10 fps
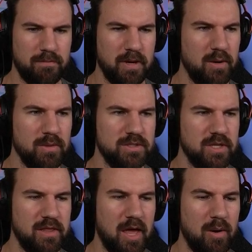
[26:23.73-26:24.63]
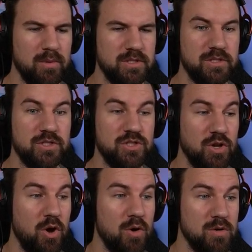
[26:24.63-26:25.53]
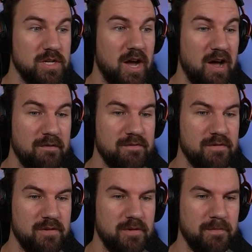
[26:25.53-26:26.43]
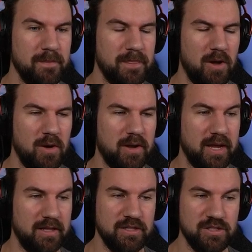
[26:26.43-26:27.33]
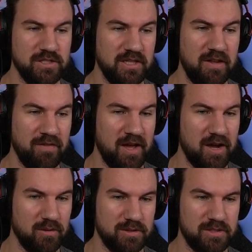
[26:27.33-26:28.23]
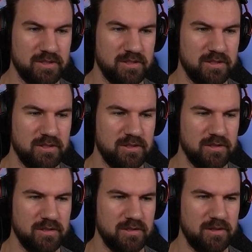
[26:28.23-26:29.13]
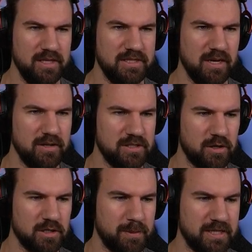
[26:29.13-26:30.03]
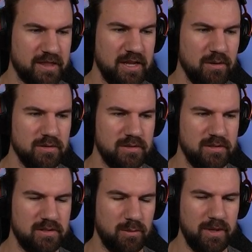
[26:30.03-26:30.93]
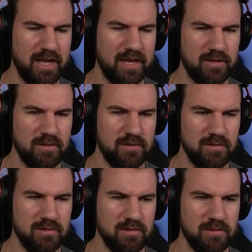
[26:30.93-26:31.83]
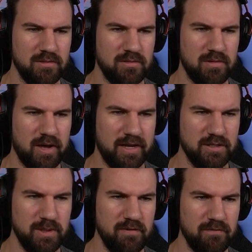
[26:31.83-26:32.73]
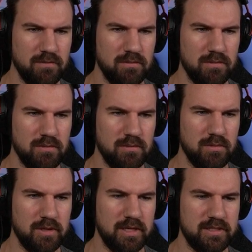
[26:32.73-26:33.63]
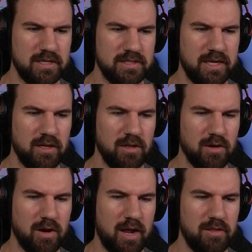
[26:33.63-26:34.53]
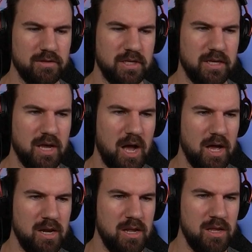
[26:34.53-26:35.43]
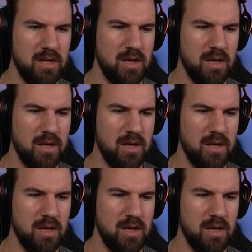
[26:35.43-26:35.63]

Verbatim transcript: But it was, that was so tough. Okay, let's just leave the house. Let's go to this cursed place. I think, did we, I guess we didn't, it says kill her and there's a gun.